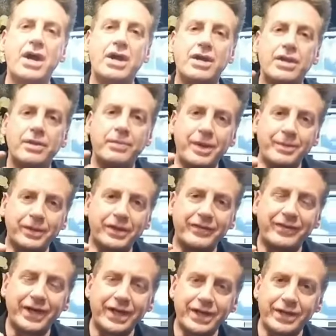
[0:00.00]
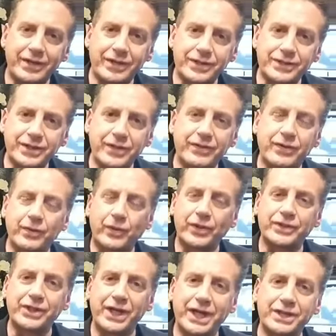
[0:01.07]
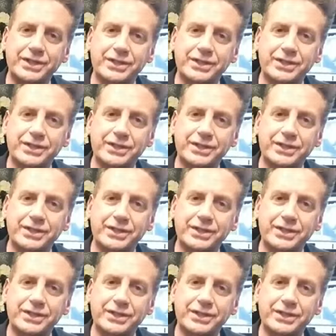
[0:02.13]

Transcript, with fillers: People live vicariously through the words and actions of